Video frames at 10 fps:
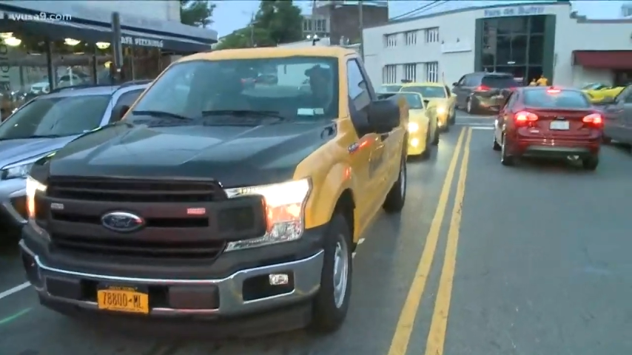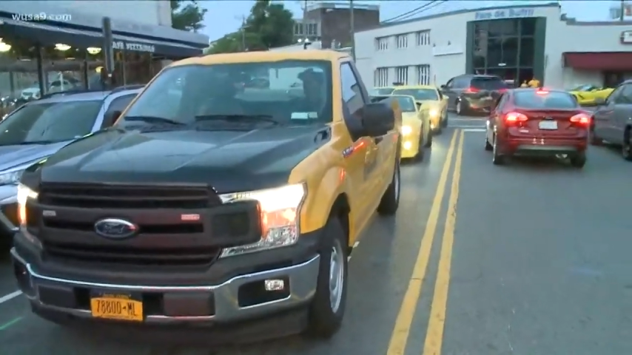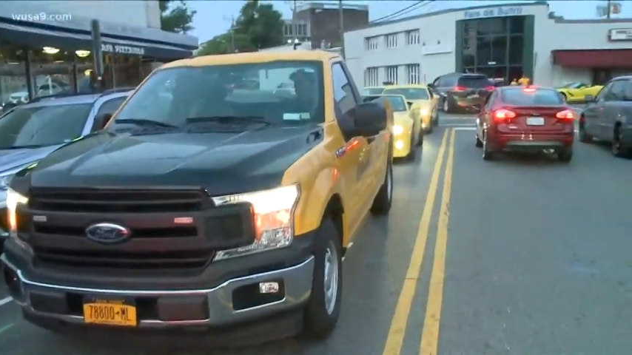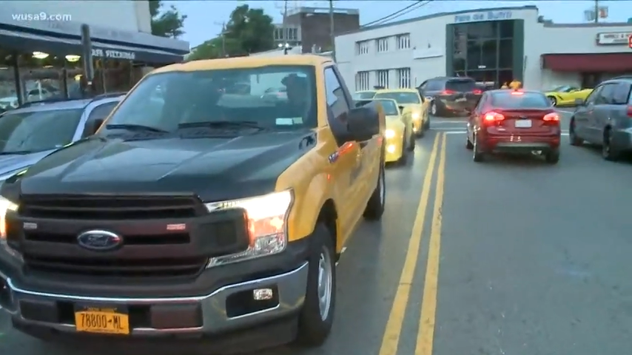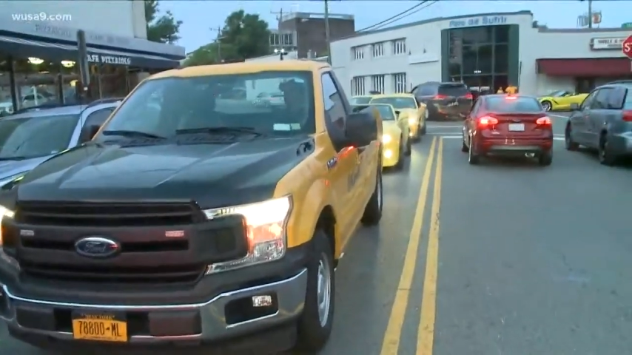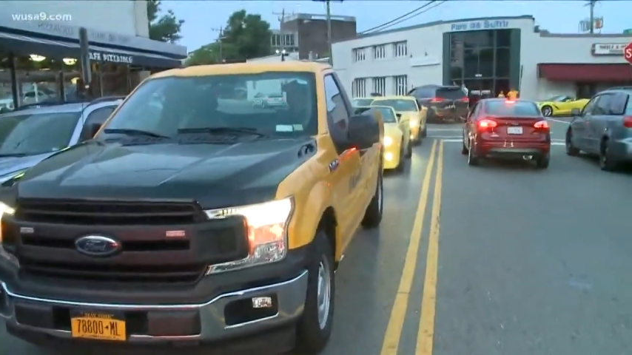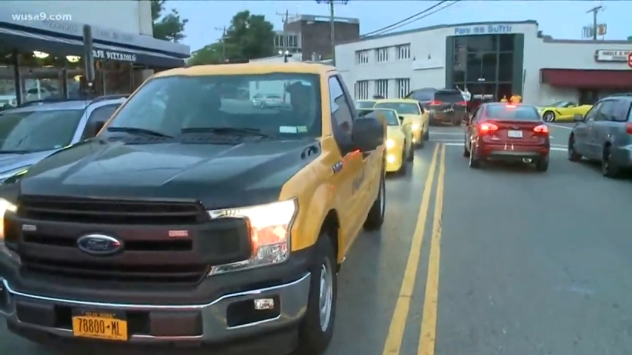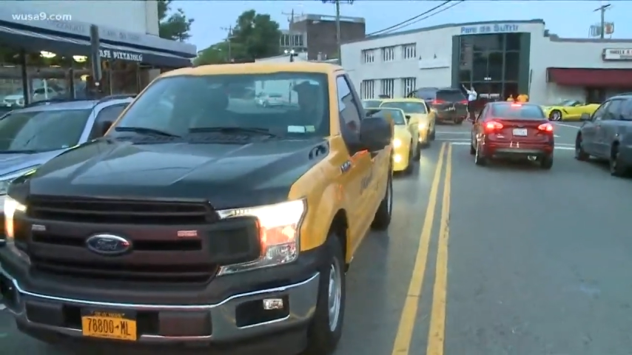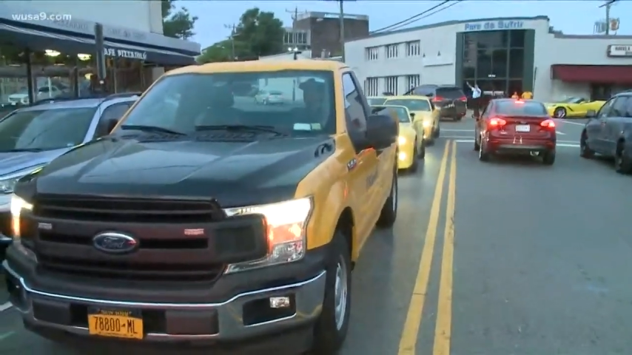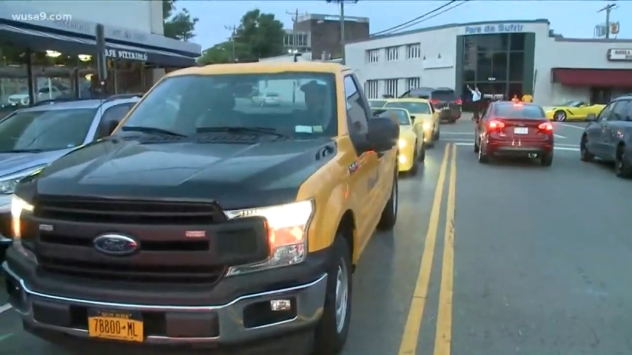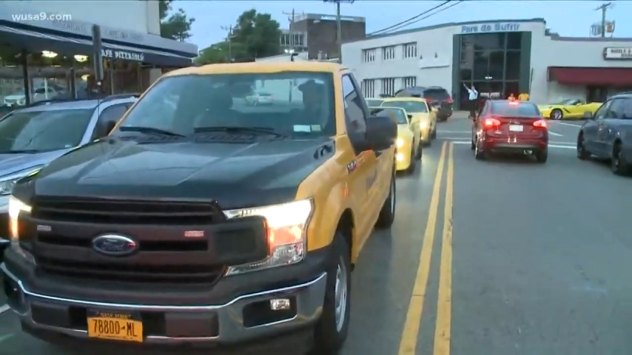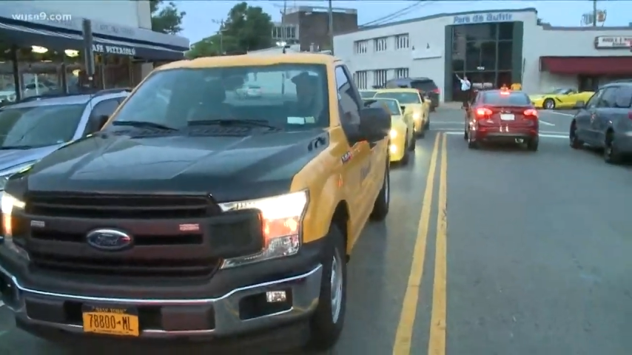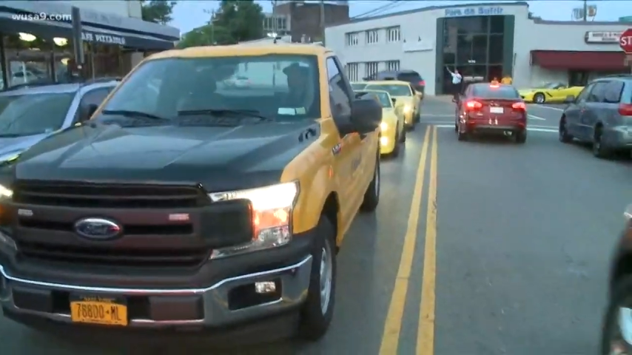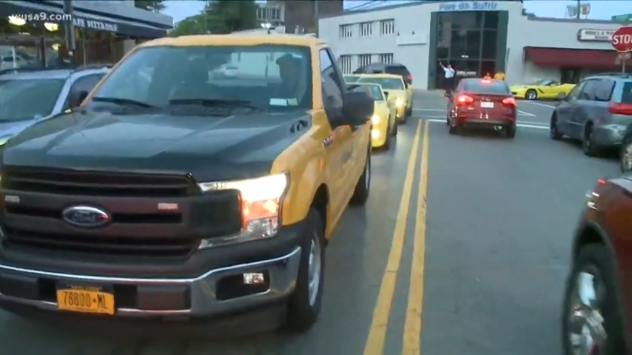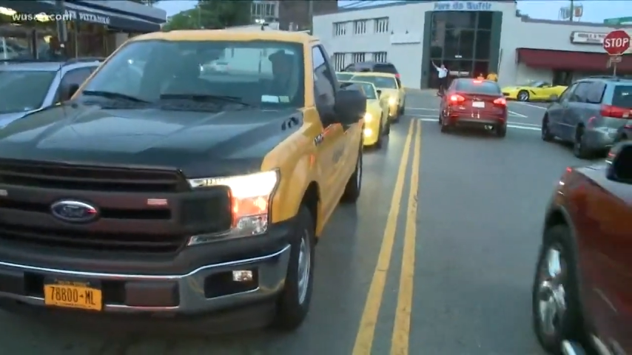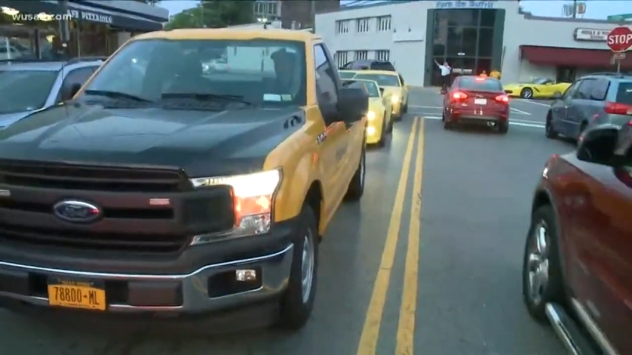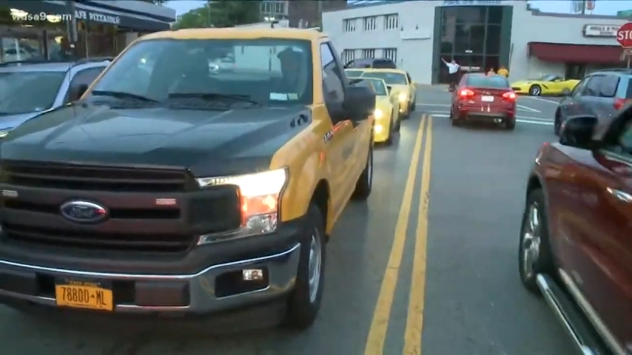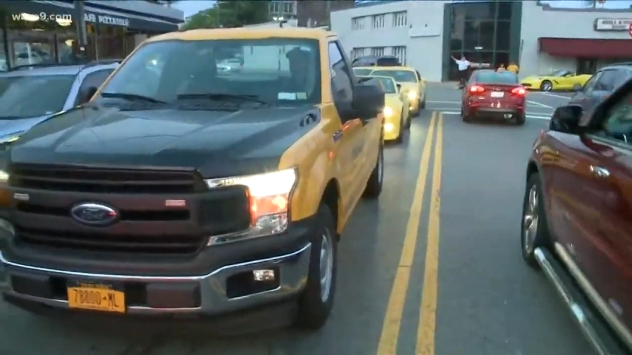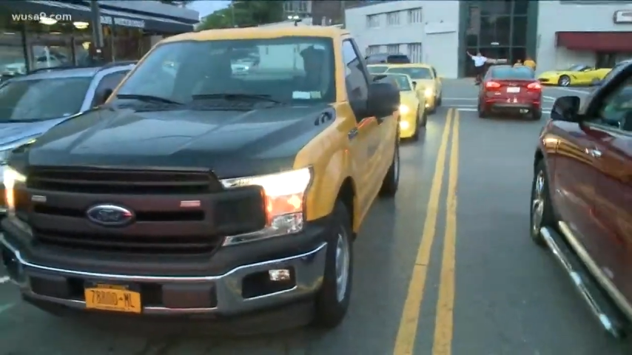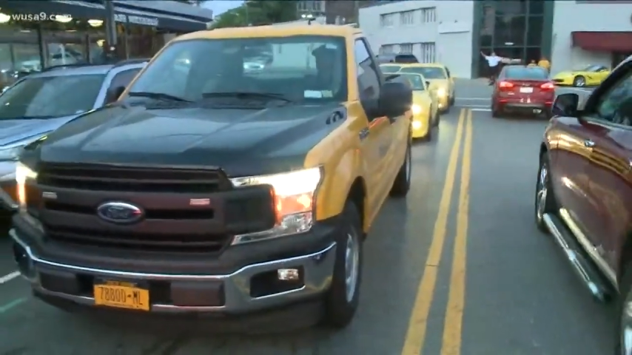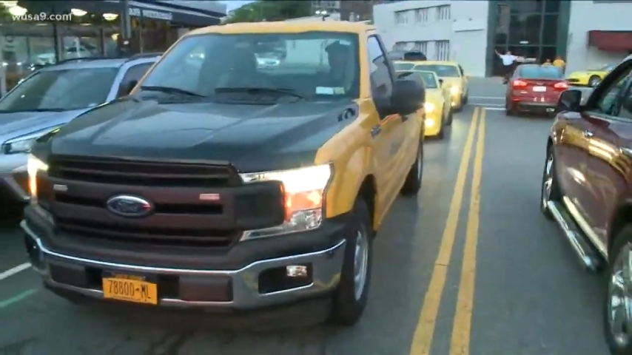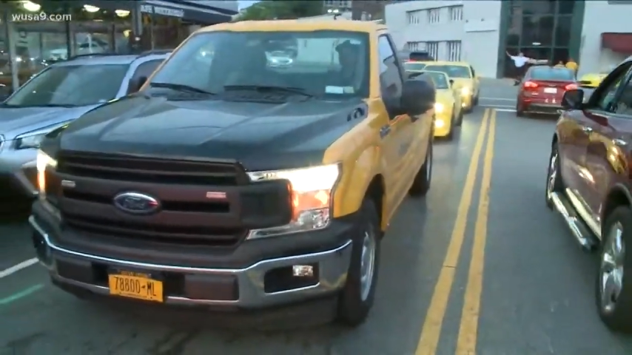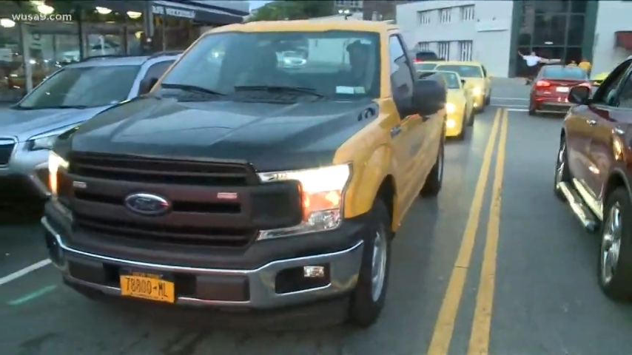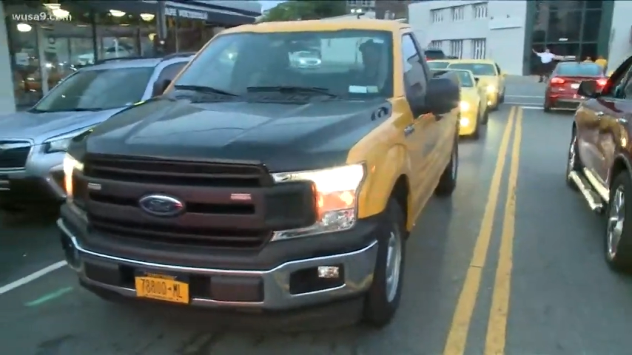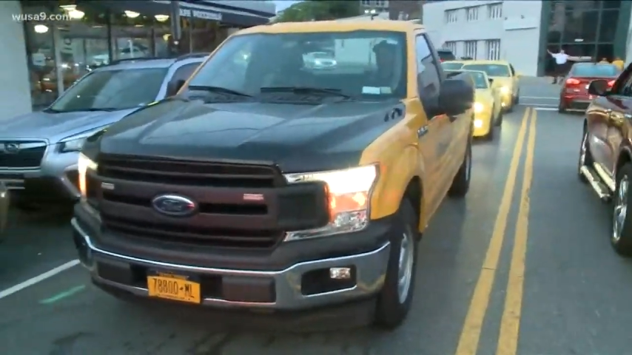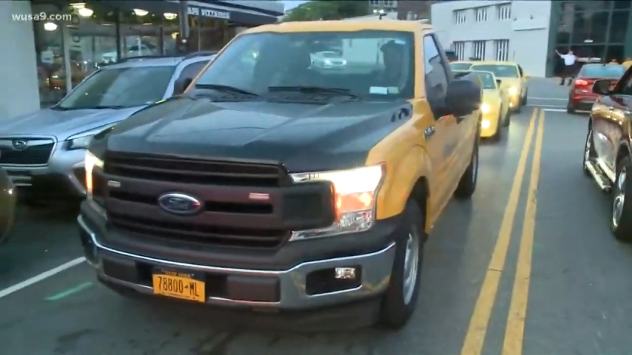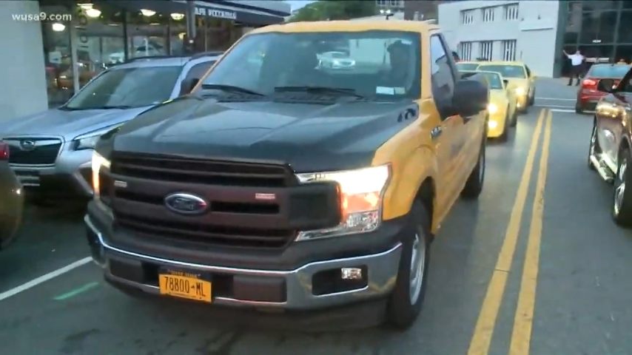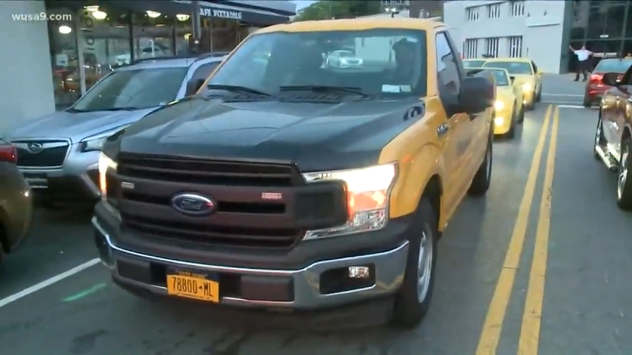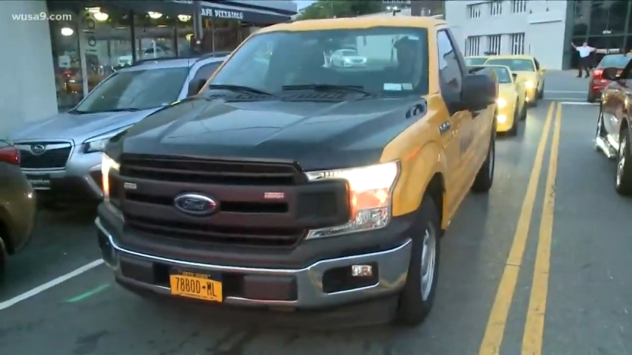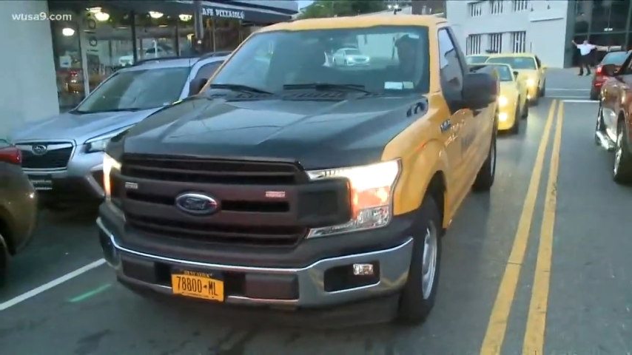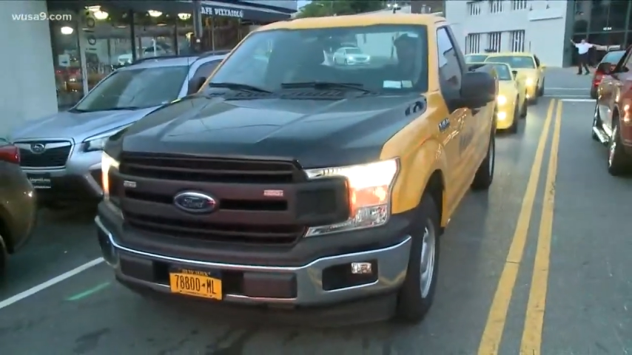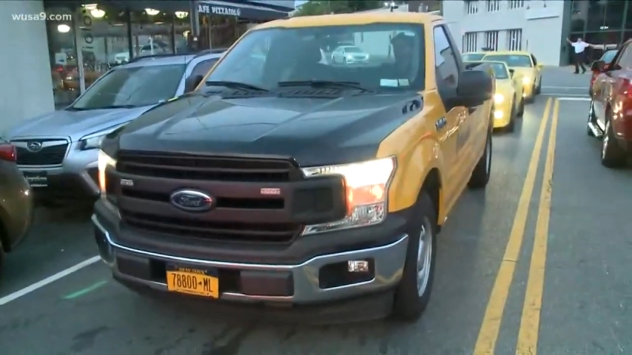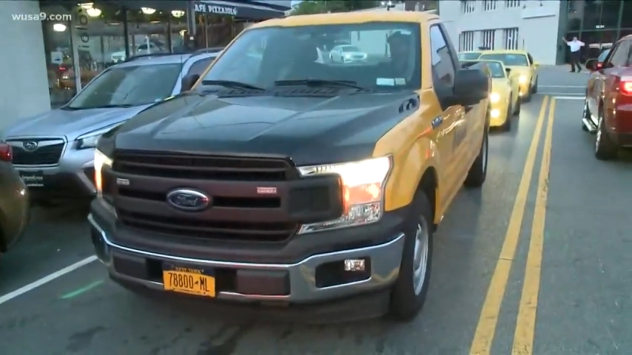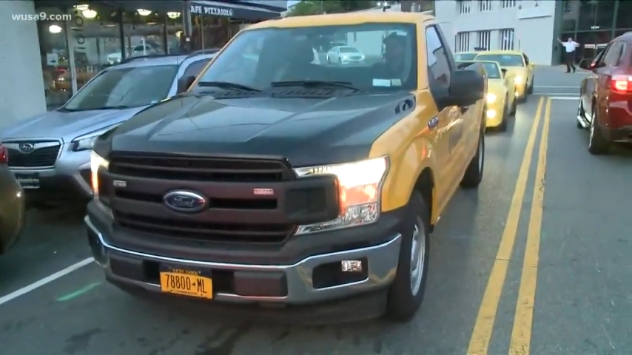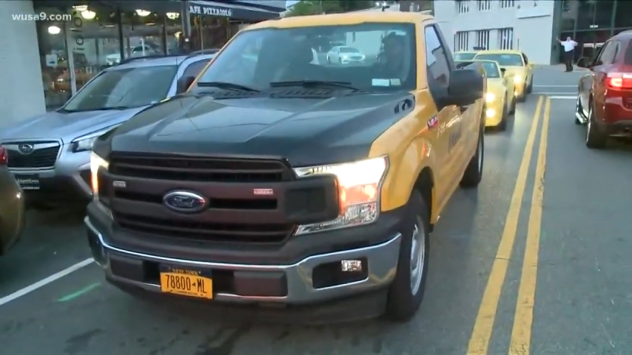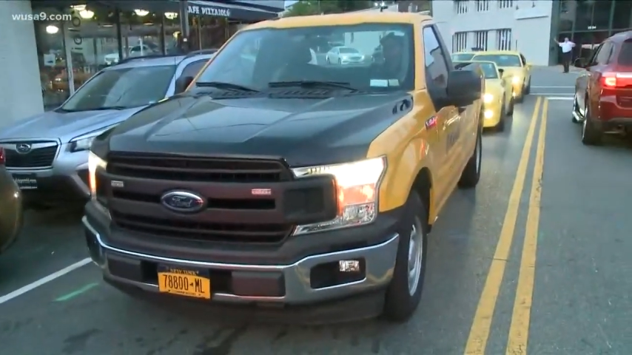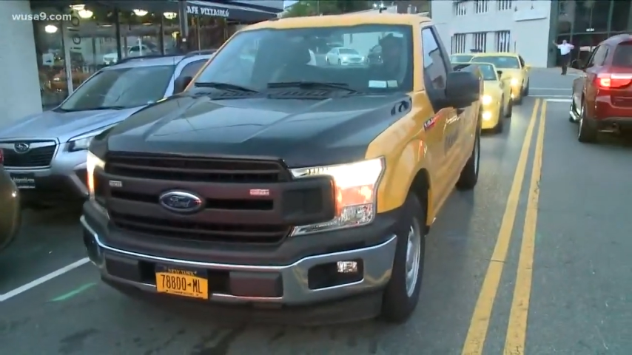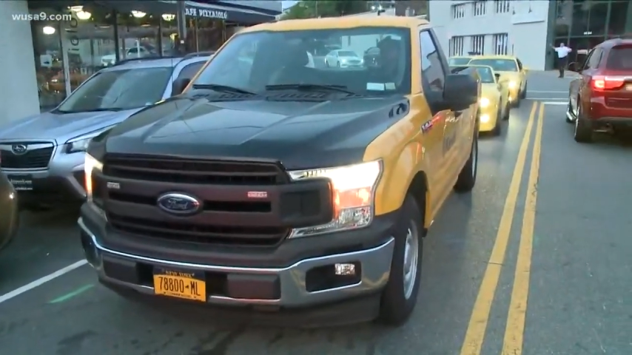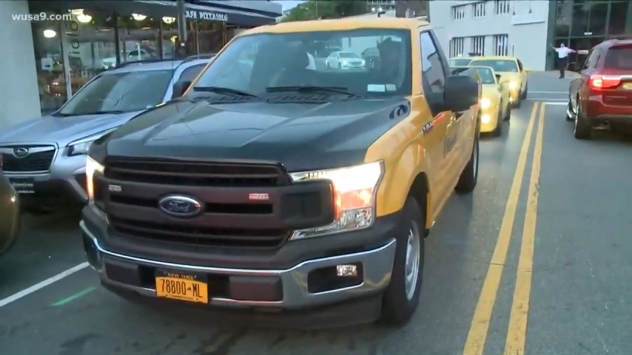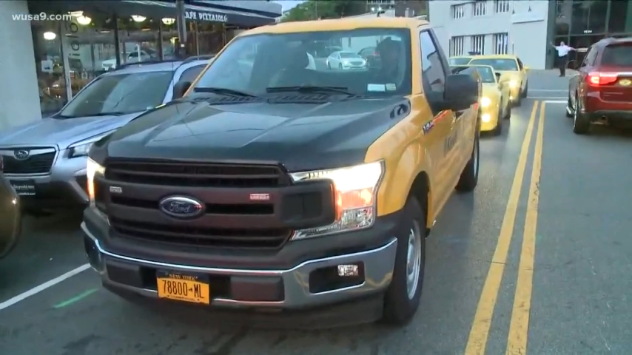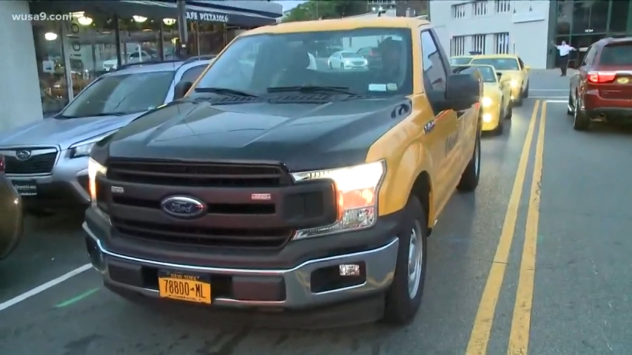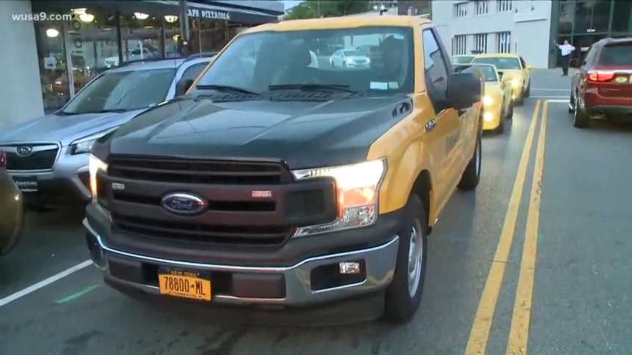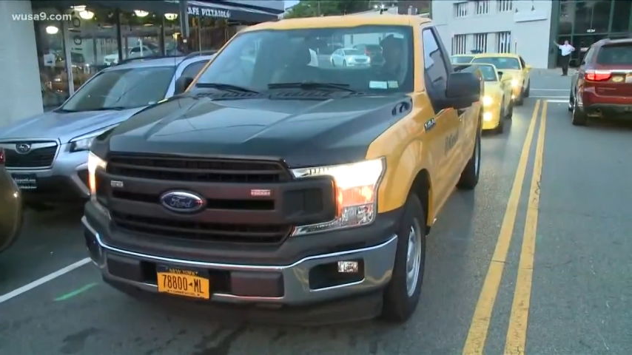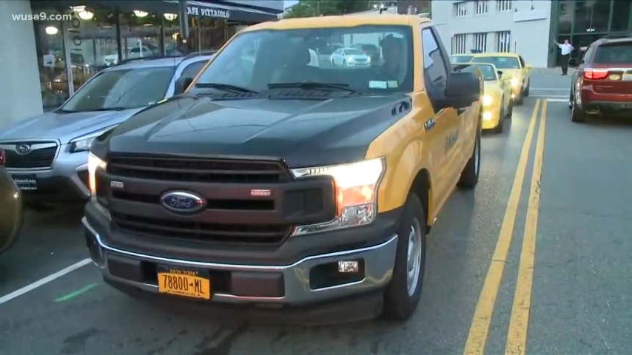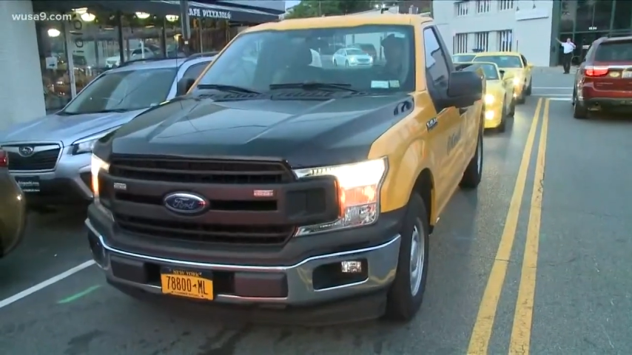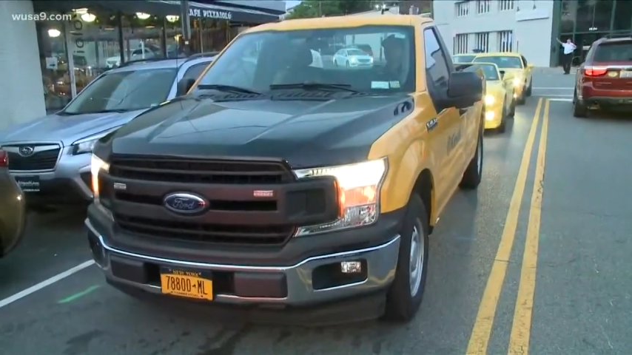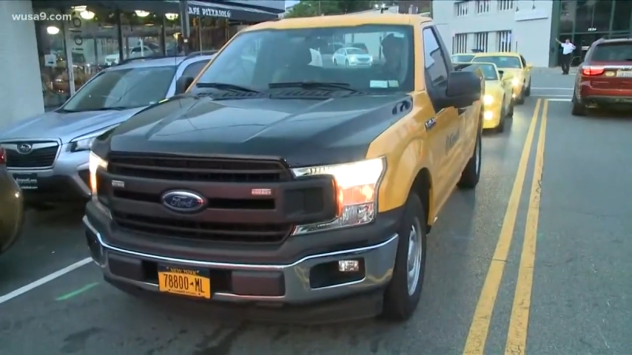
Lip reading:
Nobody's mouth can be seen.